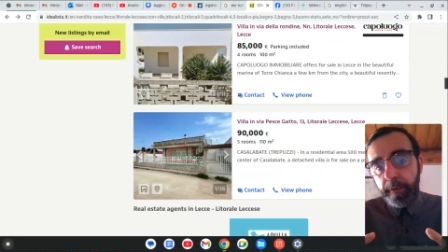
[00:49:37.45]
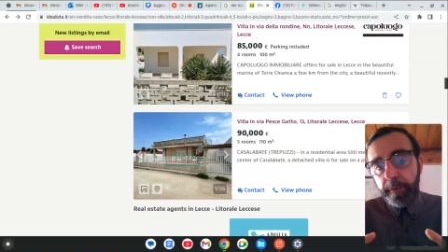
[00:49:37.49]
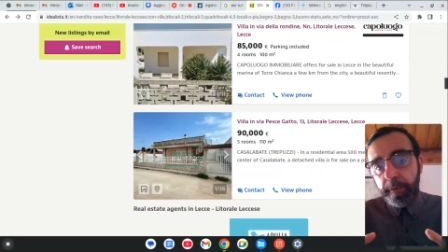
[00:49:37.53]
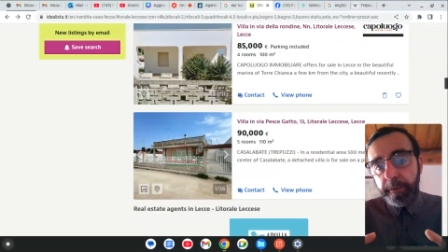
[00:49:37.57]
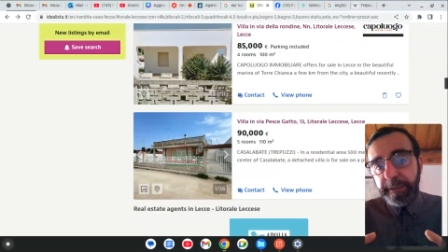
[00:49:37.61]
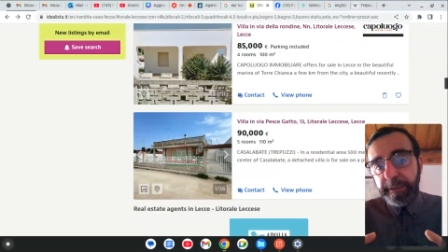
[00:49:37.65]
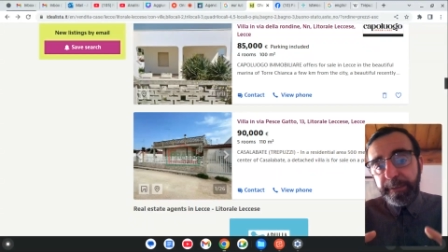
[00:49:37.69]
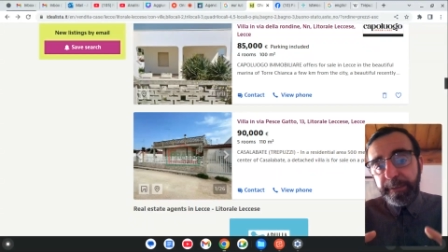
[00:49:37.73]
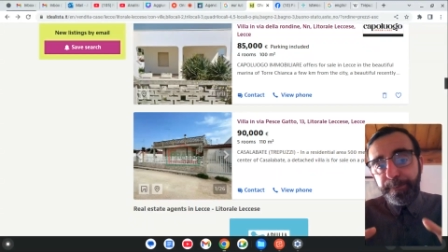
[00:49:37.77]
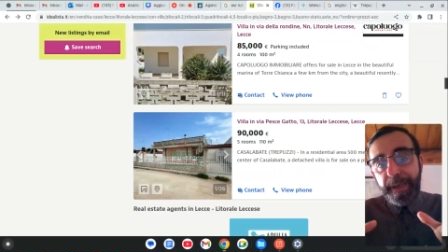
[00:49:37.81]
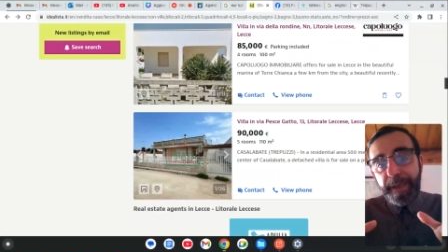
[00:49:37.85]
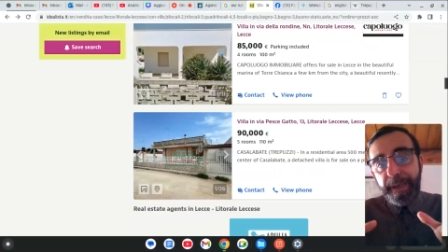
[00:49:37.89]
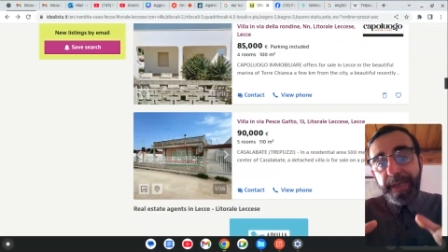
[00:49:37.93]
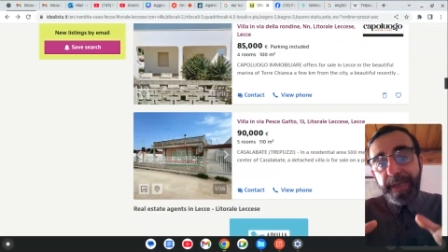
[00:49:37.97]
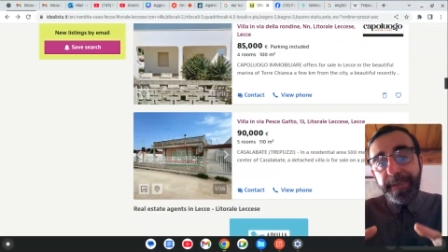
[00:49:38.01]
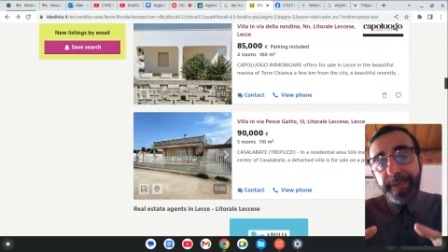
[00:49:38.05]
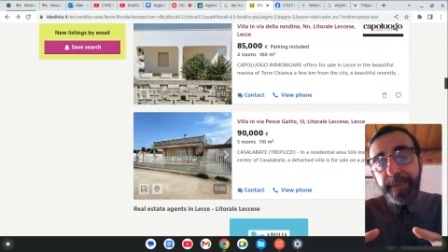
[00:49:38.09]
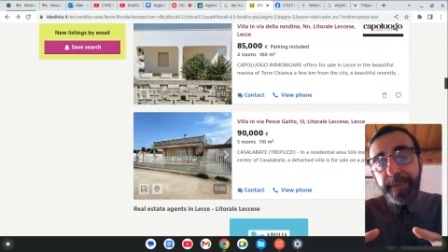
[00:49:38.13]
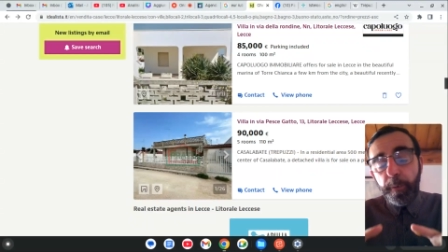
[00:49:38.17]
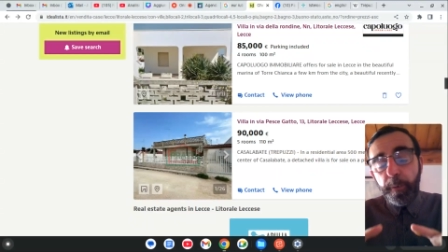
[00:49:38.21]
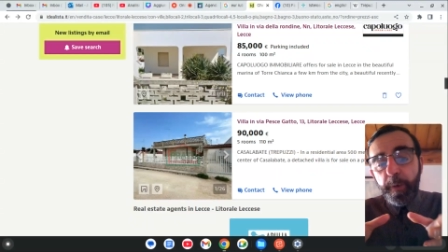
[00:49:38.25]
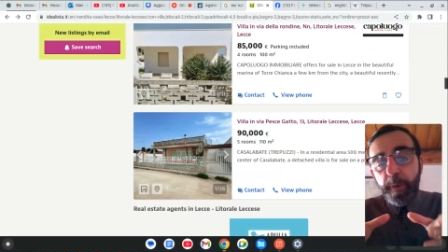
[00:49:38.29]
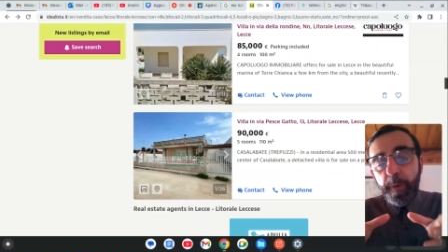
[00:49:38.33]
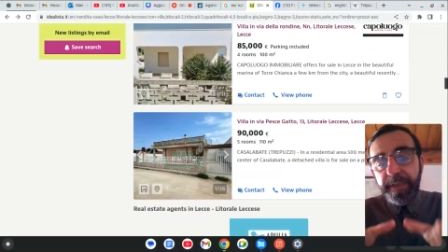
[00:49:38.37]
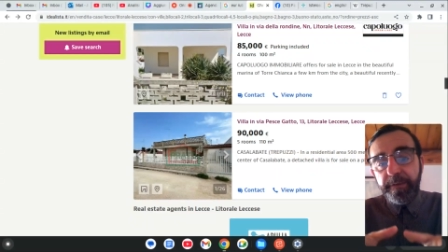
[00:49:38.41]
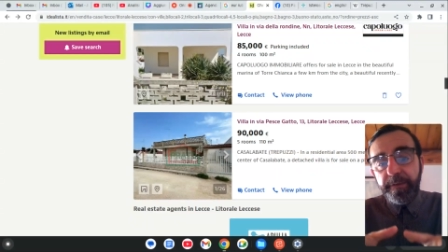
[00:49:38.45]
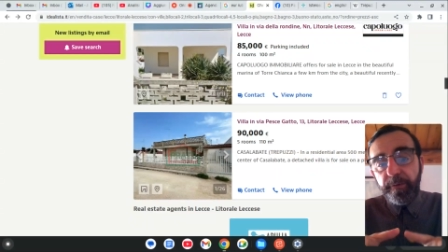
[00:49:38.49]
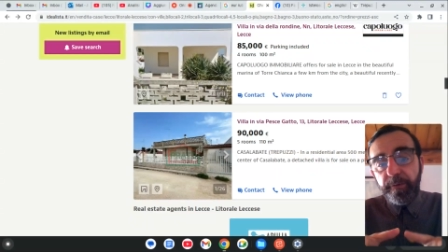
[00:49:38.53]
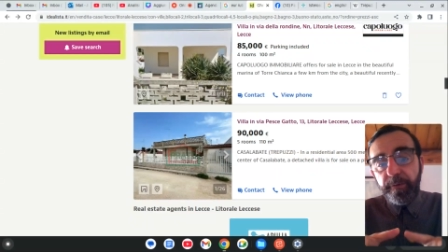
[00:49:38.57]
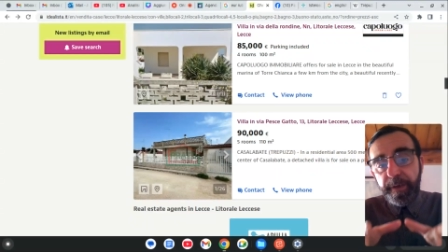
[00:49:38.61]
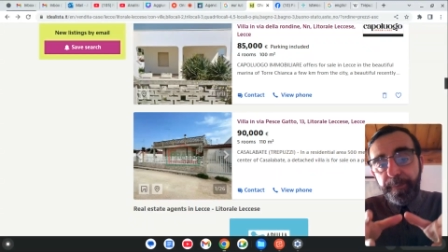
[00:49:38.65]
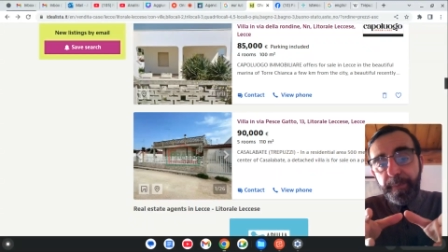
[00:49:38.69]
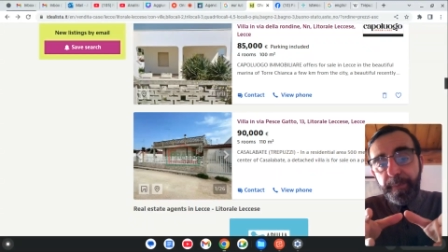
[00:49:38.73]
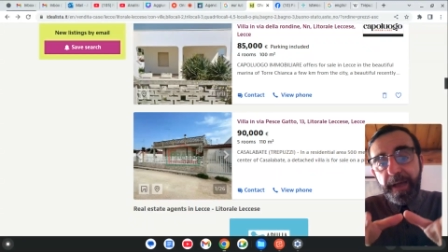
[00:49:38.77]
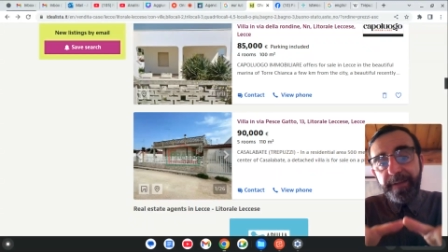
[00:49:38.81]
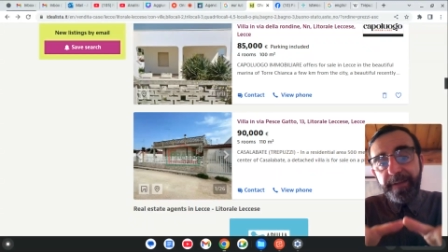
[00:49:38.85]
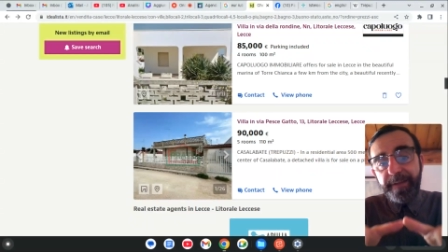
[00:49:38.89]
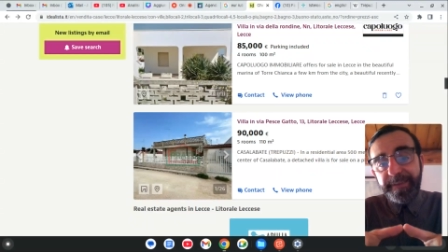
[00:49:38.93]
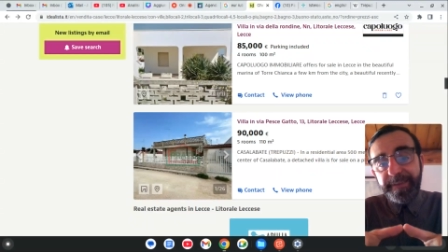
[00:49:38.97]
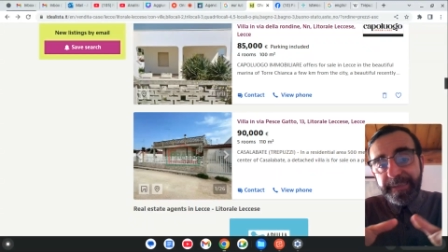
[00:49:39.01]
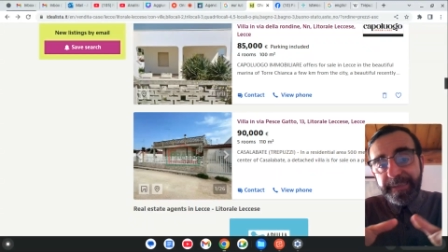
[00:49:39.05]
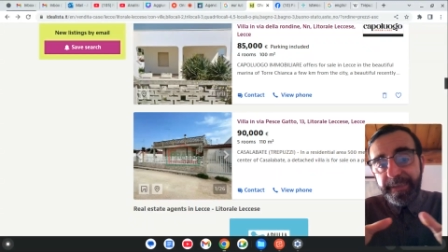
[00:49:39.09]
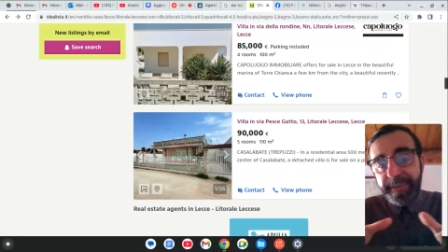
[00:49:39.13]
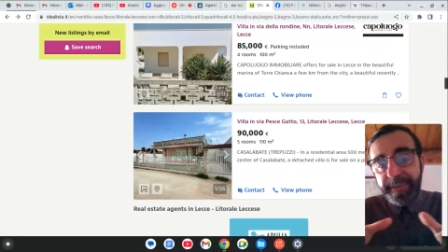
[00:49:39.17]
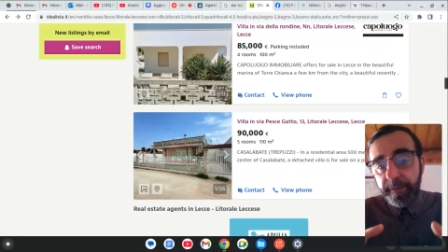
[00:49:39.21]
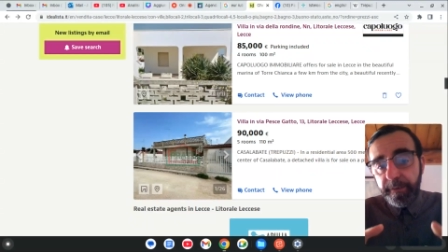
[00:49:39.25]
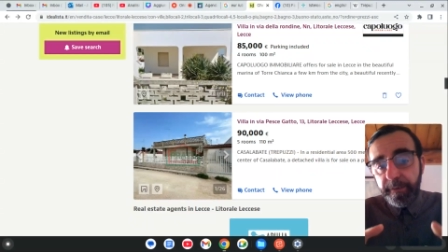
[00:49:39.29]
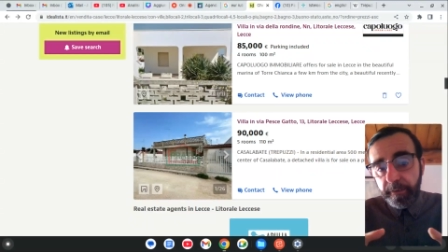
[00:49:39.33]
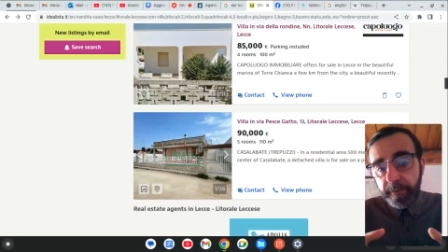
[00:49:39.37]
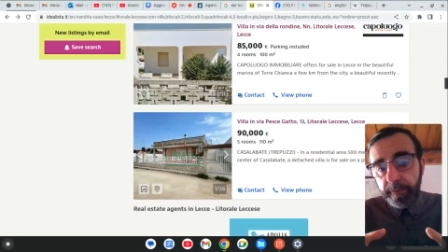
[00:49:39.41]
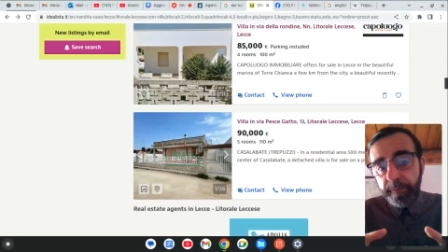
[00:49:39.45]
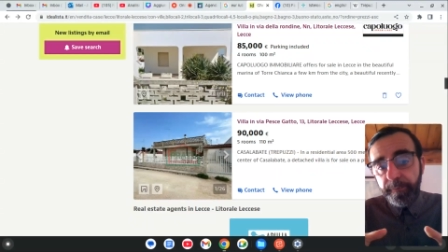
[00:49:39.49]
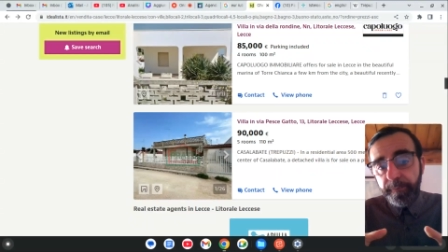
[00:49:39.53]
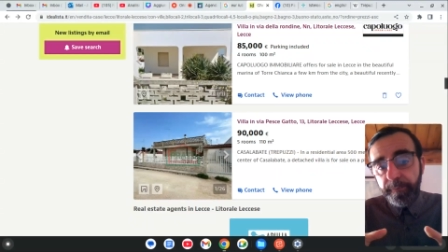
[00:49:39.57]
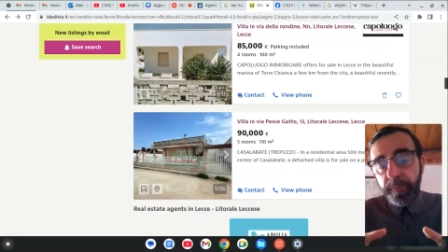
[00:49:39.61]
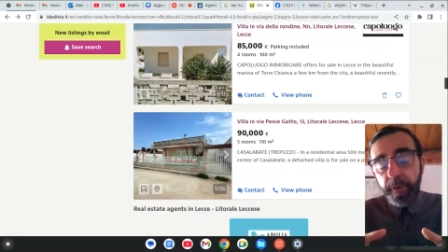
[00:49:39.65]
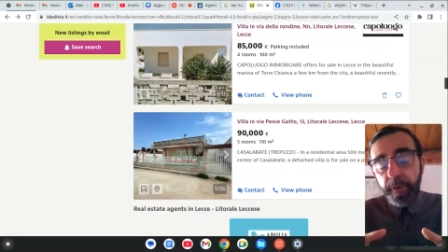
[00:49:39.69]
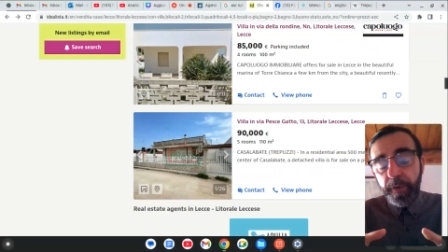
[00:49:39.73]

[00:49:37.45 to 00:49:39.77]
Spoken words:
spend the wintry months here.